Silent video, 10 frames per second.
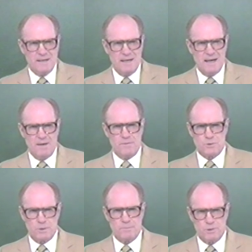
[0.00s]
write down the
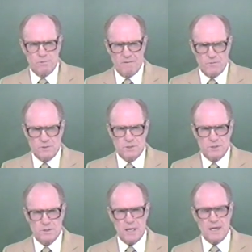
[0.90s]
scripture
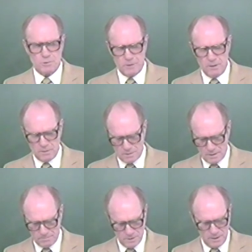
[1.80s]
references as we look at
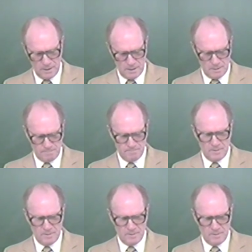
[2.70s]
them today.